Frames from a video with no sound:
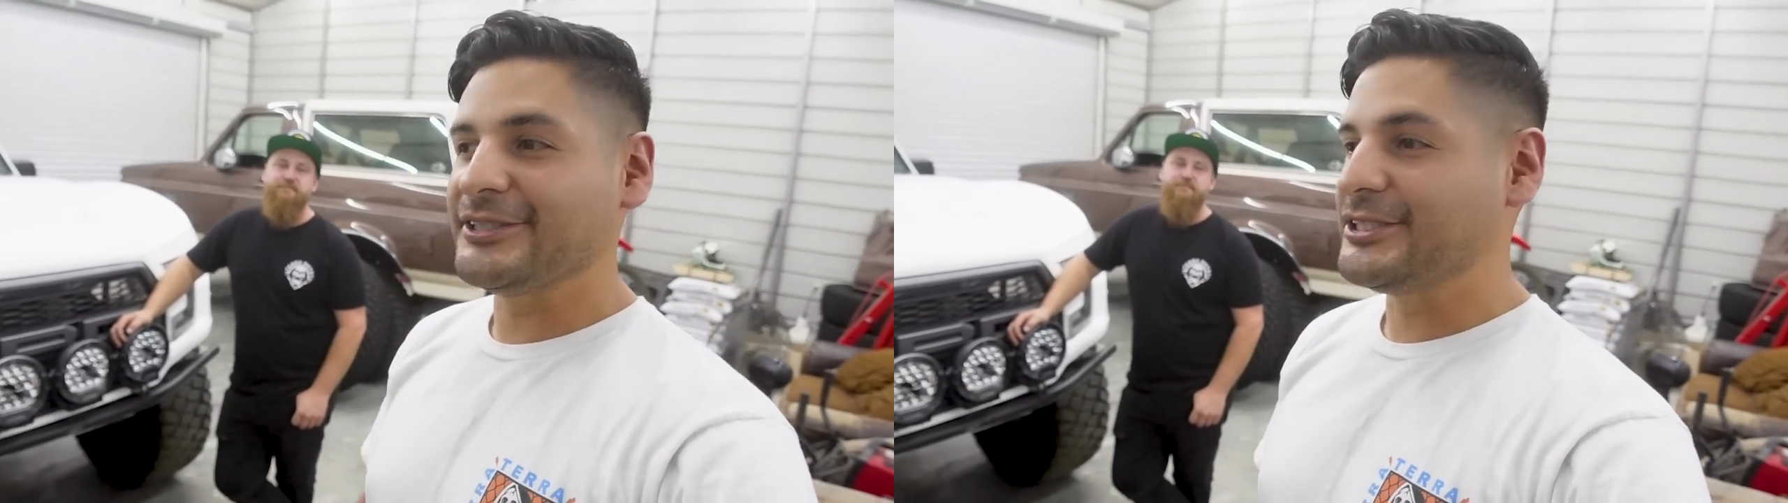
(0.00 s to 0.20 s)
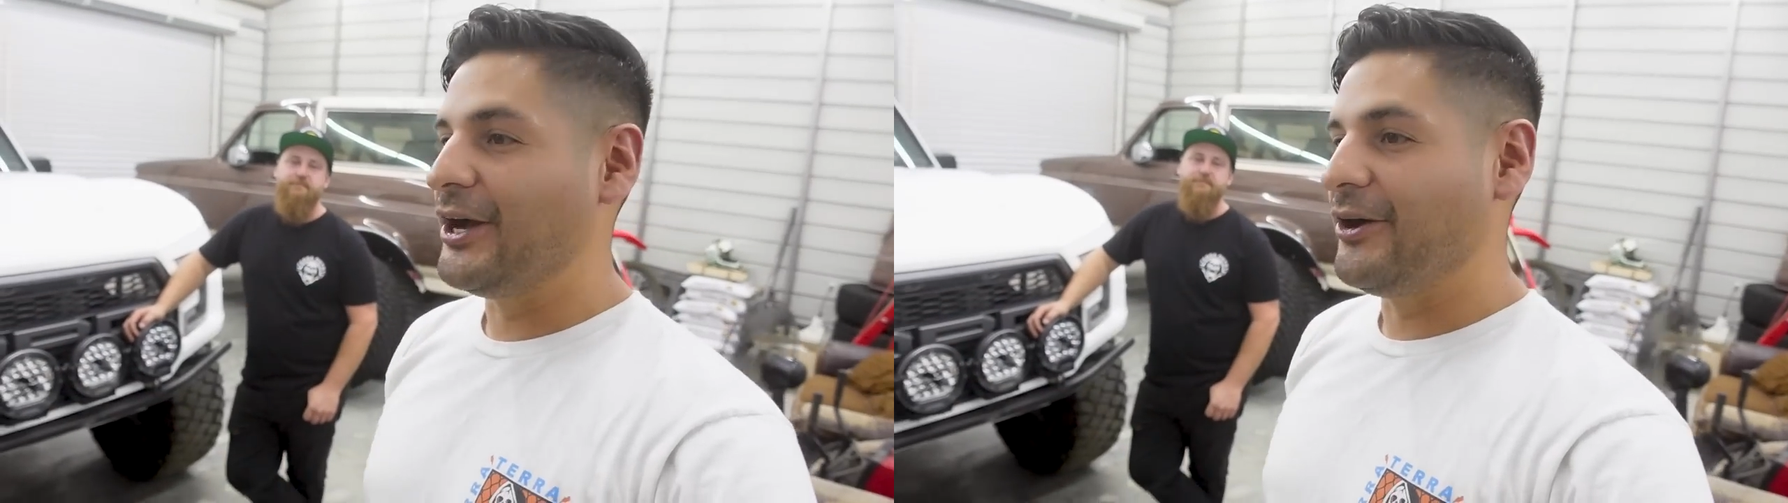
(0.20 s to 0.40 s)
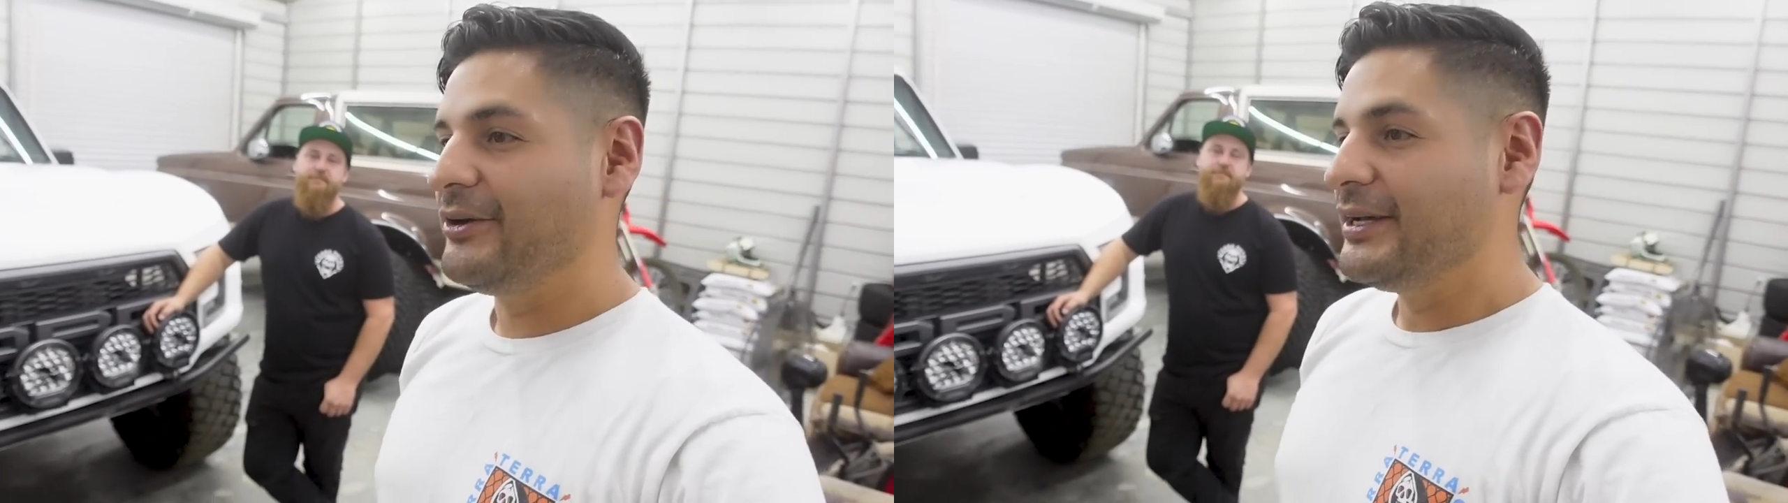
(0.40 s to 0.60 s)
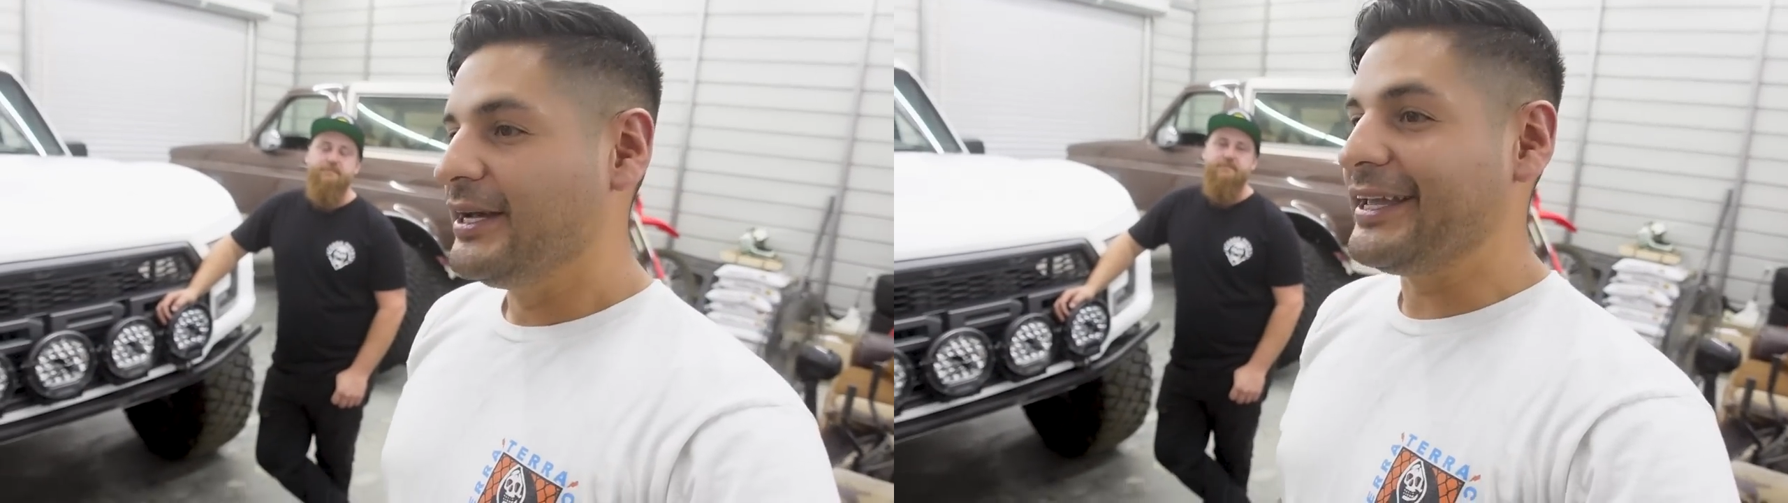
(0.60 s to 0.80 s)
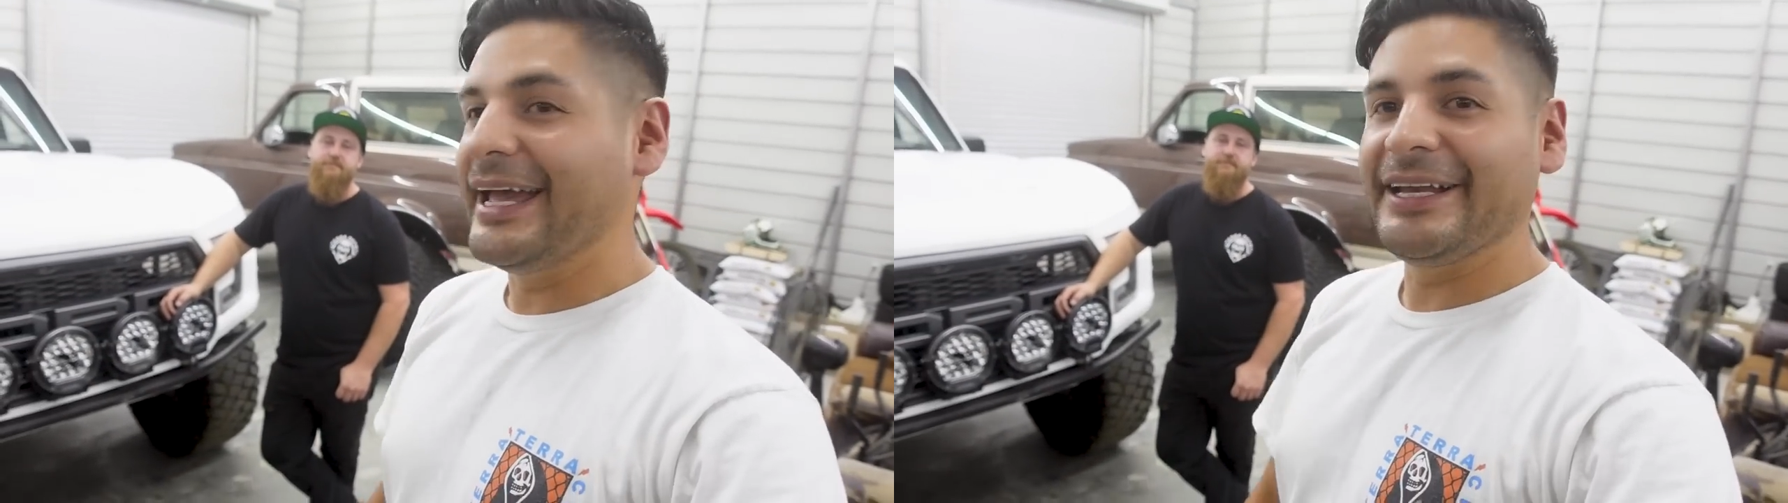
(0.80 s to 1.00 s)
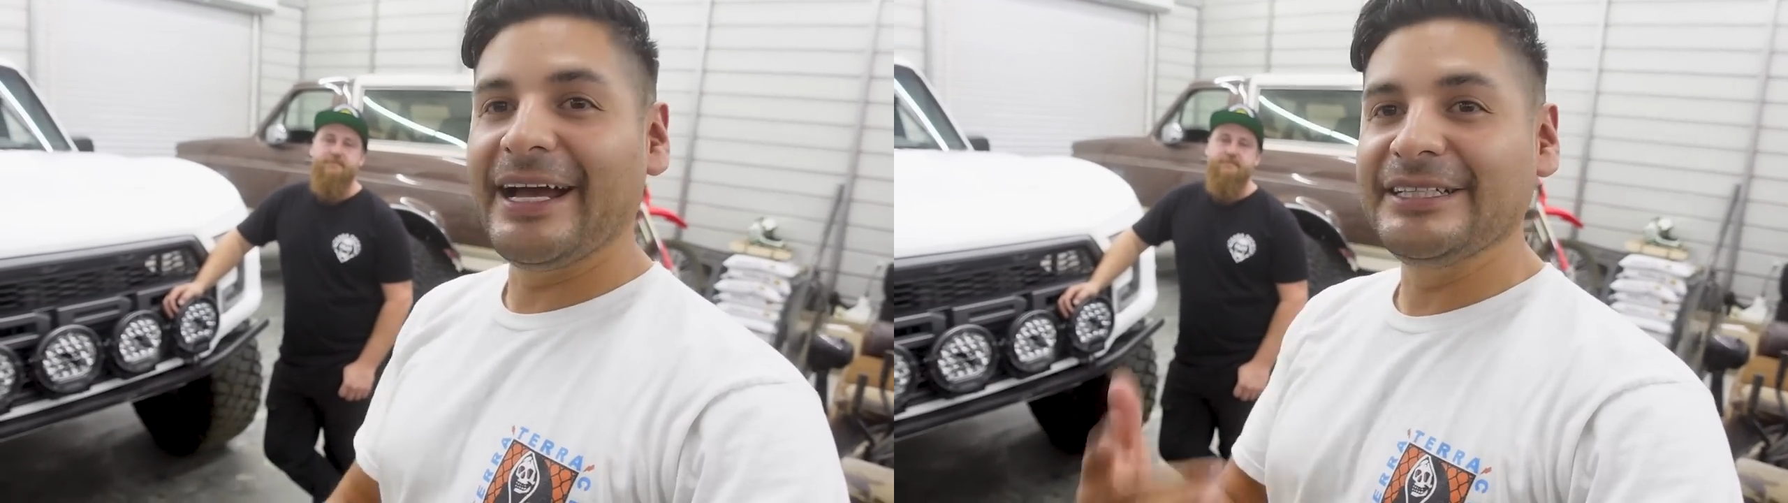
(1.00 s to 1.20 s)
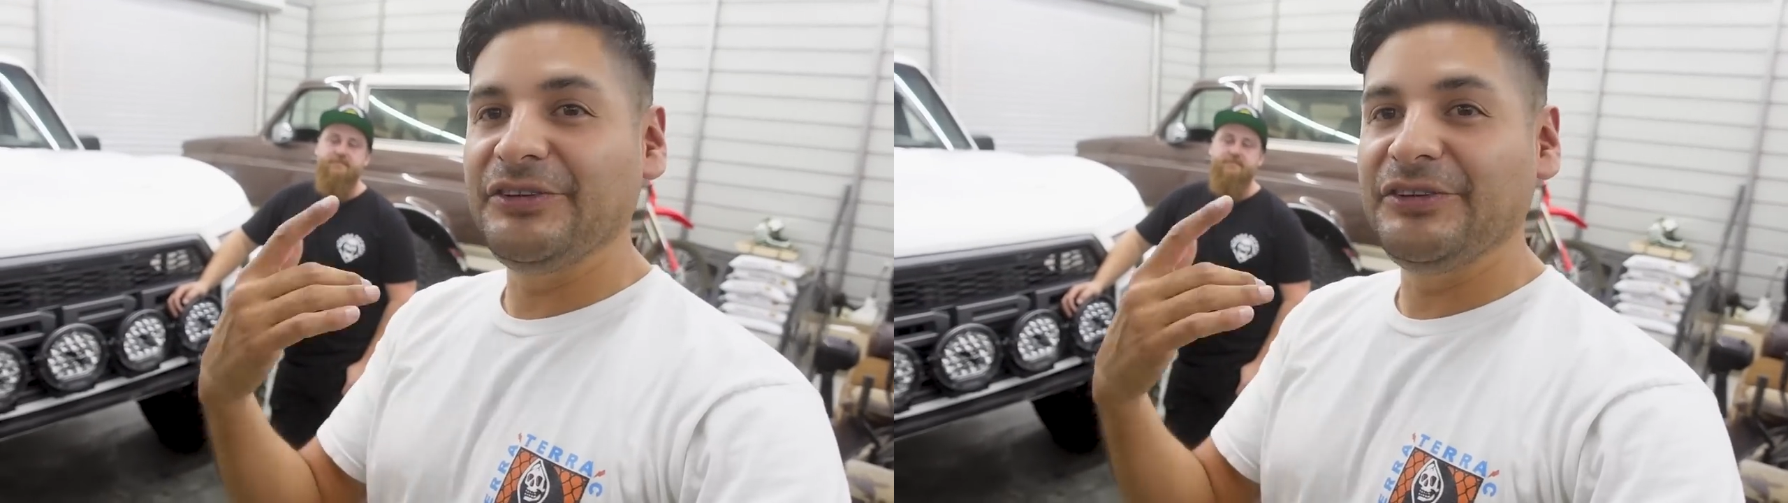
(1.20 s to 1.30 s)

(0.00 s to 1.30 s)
So again, guys,